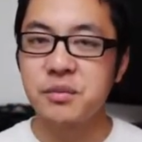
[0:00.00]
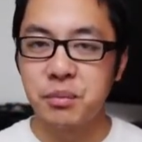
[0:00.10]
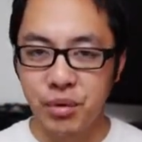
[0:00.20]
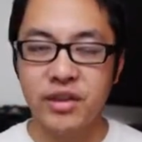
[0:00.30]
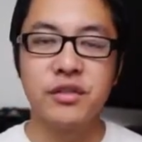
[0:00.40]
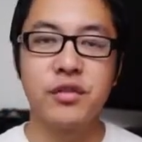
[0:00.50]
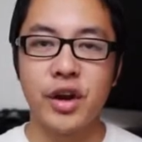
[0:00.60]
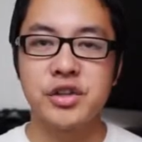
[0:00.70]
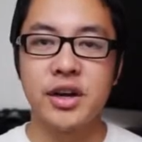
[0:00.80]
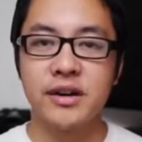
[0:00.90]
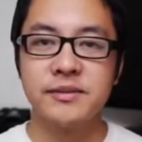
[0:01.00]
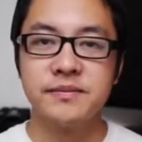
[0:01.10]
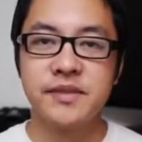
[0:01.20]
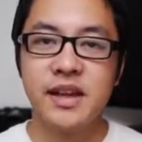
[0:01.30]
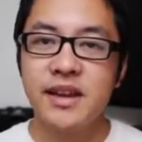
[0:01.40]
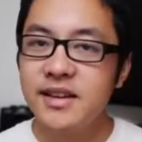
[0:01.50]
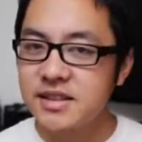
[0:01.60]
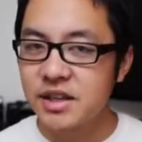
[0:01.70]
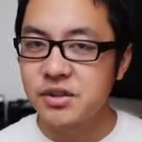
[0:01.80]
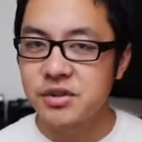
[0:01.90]
breath of fresh air.
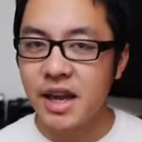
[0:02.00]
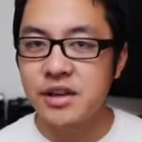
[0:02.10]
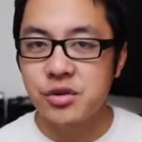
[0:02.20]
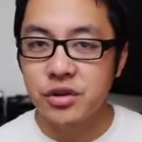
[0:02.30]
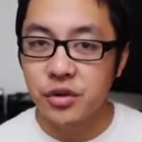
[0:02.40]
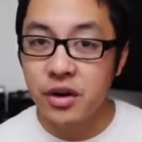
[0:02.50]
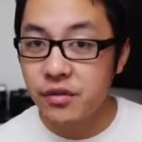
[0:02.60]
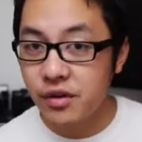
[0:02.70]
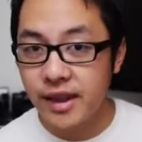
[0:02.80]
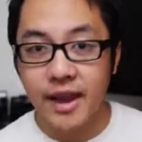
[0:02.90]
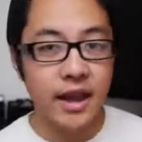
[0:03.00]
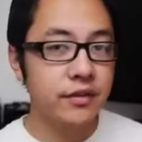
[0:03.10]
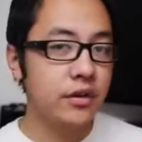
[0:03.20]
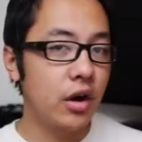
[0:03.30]
Stay tuned to Android Authority for that and for